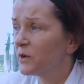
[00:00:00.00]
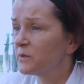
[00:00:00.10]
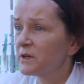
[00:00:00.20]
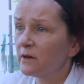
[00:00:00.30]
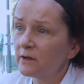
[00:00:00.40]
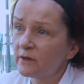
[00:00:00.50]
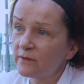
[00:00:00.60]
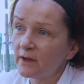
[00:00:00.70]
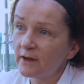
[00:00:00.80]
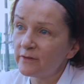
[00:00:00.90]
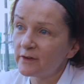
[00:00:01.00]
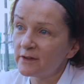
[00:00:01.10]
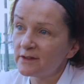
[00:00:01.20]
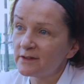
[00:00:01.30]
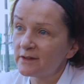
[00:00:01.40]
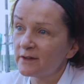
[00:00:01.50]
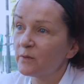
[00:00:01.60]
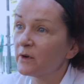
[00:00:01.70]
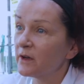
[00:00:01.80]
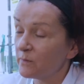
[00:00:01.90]
but it was all the flavours that
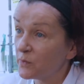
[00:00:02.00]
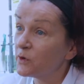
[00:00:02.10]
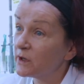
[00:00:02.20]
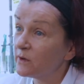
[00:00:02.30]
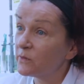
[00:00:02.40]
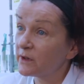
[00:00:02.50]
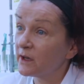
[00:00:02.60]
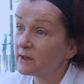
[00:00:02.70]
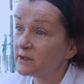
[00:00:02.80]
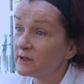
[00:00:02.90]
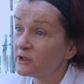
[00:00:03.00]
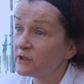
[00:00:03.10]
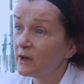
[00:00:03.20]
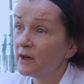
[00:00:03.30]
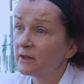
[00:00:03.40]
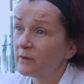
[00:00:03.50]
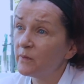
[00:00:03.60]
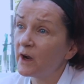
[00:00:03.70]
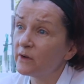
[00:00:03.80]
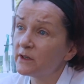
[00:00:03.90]
were put in with that dish that
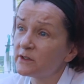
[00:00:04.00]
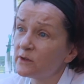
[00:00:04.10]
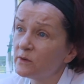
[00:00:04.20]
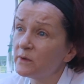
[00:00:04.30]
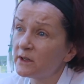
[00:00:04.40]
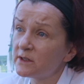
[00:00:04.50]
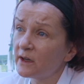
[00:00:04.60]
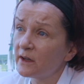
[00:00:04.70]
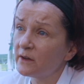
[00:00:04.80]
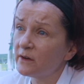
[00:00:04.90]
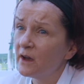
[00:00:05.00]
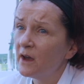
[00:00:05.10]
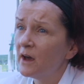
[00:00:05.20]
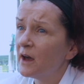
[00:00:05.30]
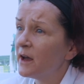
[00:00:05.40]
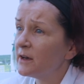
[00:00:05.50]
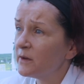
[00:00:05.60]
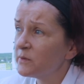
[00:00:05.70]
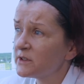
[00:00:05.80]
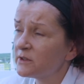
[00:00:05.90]
married so well together. And
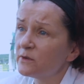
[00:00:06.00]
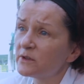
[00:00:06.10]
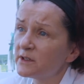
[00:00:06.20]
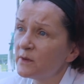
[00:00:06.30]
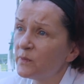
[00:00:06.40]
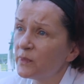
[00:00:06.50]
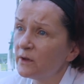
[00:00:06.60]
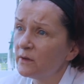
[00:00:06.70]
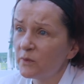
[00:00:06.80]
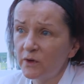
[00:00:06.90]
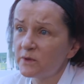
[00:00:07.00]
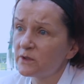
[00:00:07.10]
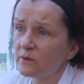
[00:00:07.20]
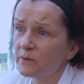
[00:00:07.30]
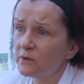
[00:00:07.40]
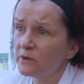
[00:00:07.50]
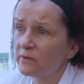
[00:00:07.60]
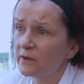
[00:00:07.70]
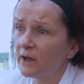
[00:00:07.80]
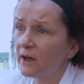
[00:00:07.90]
it was so simple, but it was so
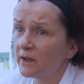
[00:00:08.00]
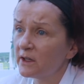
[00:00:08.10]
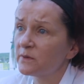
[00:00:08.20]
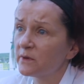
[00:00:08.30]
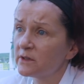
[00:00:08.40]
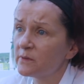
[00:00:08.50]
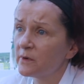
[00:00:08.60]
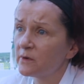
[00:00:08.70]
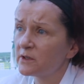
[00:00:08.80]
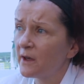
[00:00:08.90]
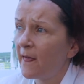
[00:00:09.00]
beautiful. And that's what it's about.